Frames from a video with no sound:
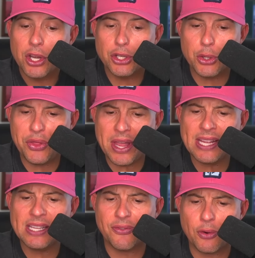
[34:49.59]
Do you think
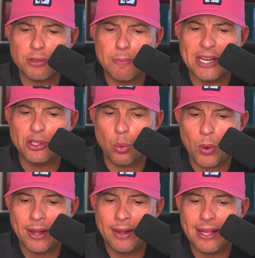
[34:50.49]
his first major
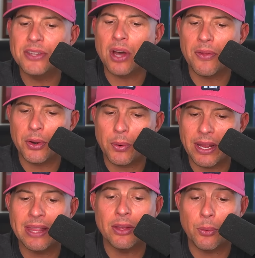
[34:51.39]
win is in
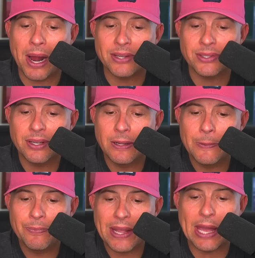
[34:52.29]
the horizon?
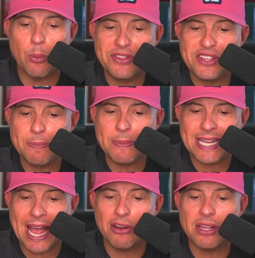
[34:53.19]
And with this
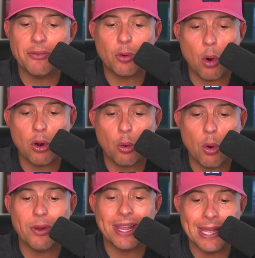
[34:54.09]
mentality of quote
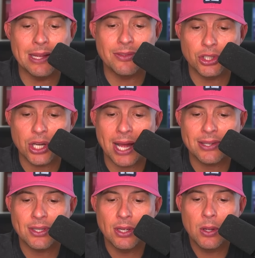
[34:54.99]
unquote hitting the
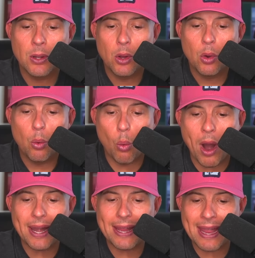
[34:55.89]
shots,
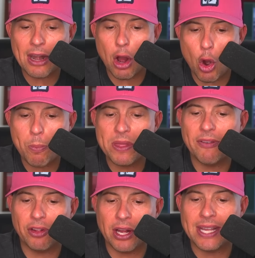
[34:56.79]
what it can open the
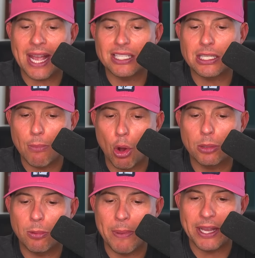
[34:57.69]
floodgates to
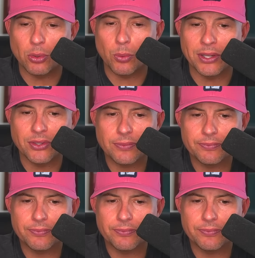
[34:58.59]
multiple major wins.